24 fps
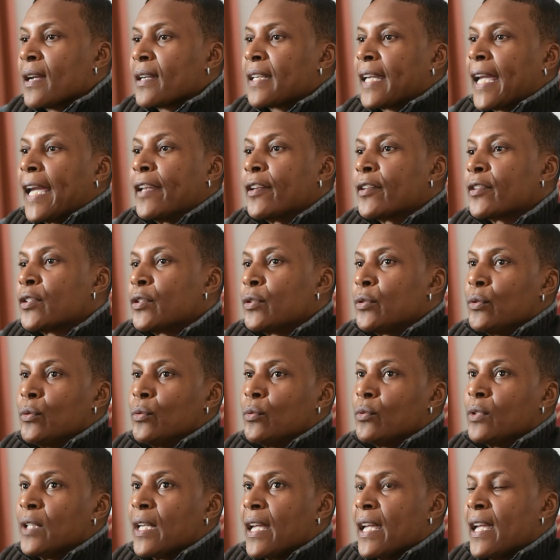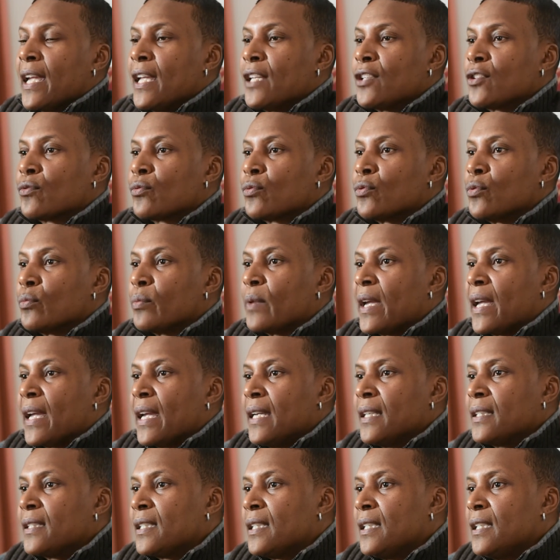cater to the age group
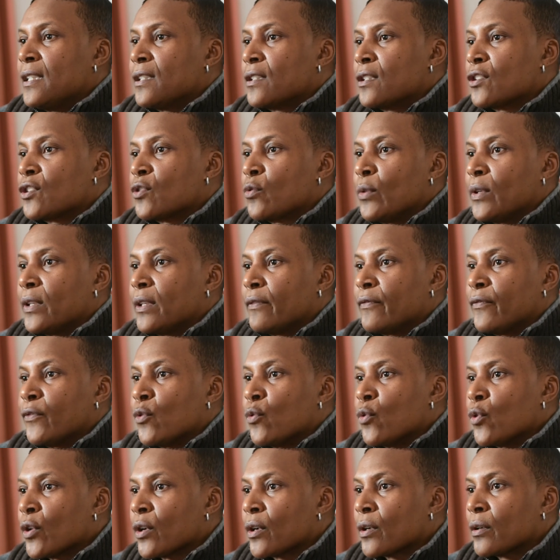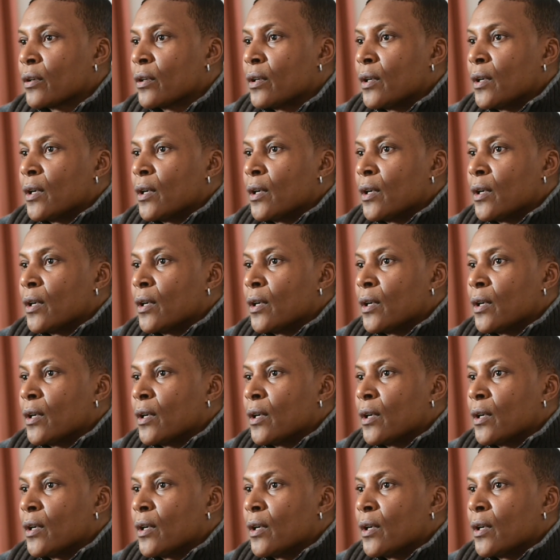18 to 24,